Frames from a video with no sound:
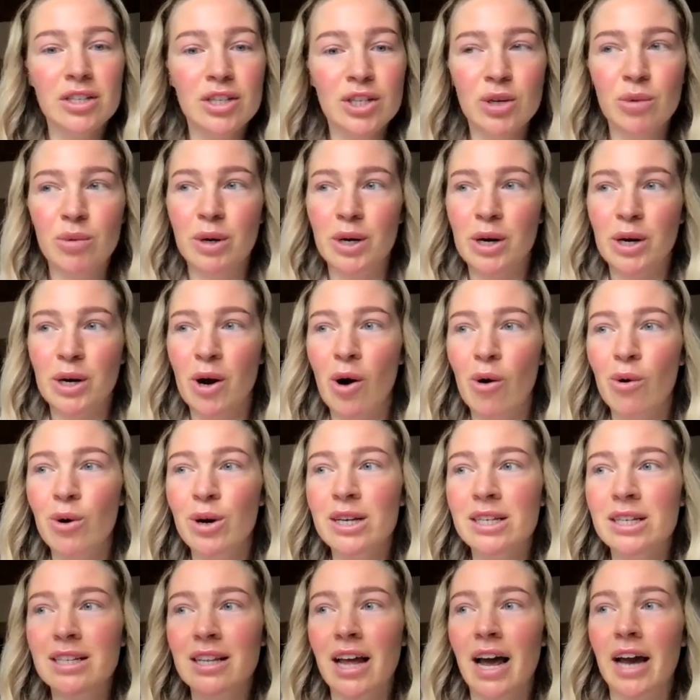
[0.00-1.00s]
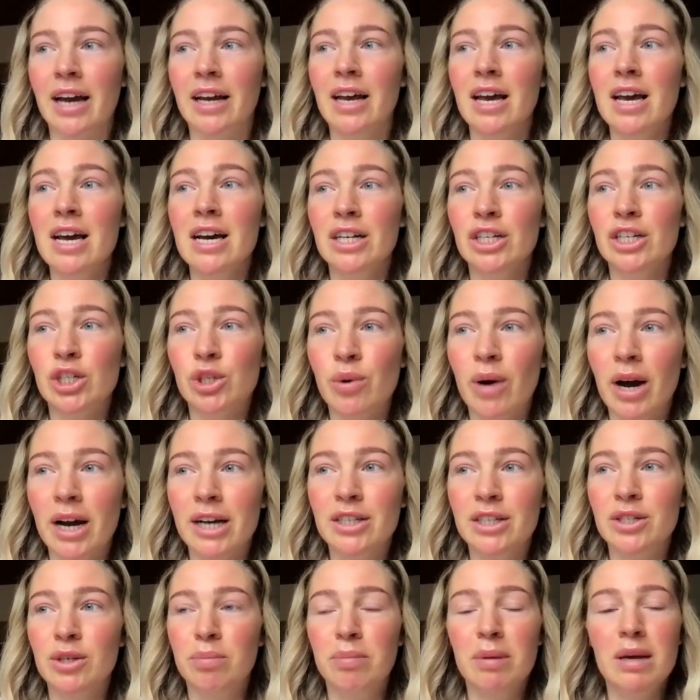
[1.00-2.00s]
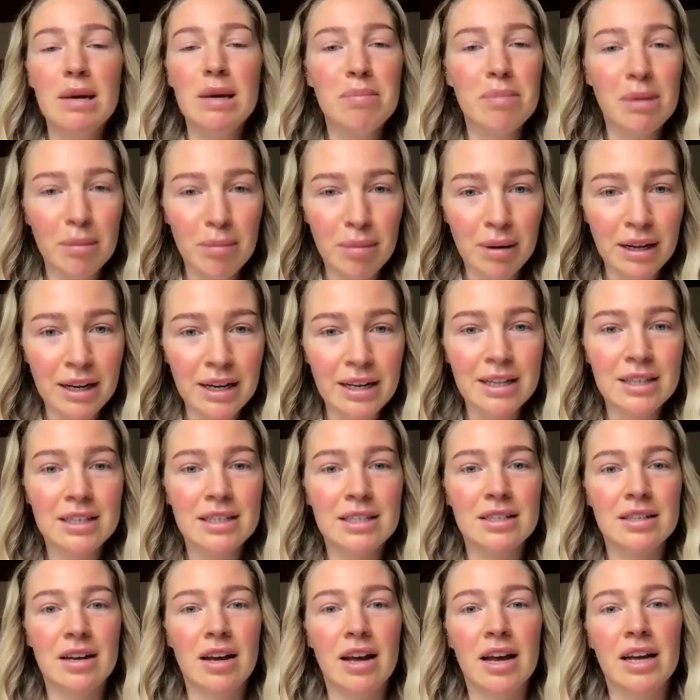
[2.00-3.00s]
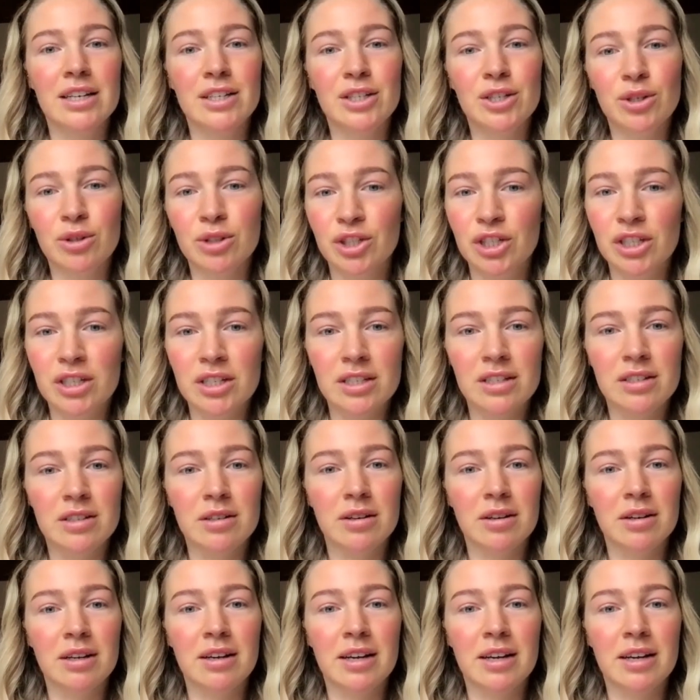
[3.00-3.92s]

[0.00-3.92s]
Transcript: So I would always like try to people please and to just